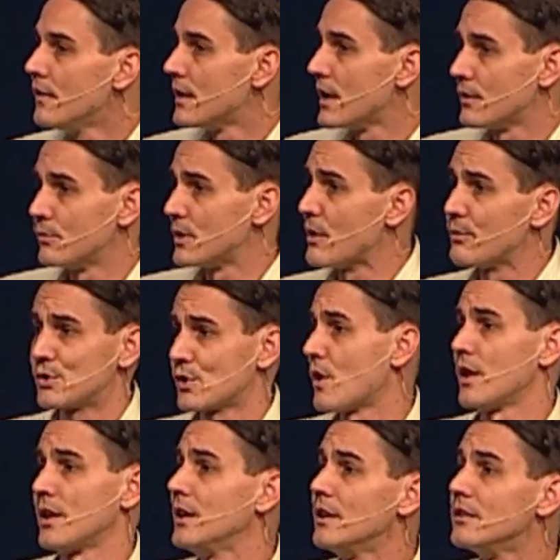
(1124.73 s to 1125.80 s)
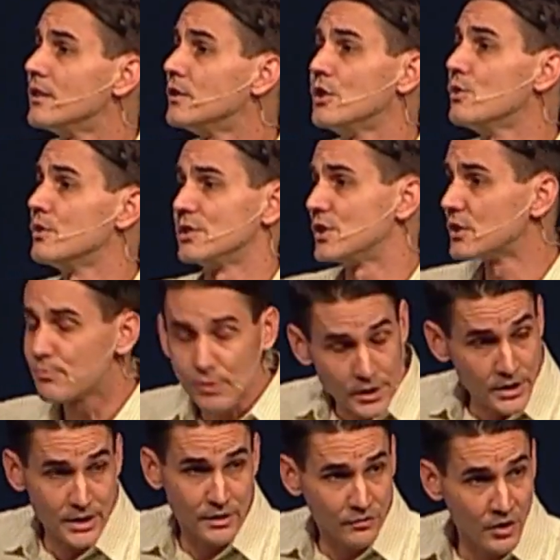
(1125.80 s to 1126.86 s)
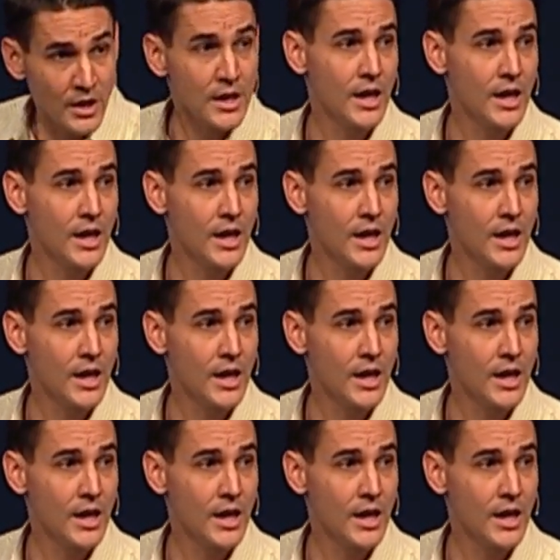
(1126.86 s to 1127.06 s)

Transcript: that, that was all I needed to do was just believe.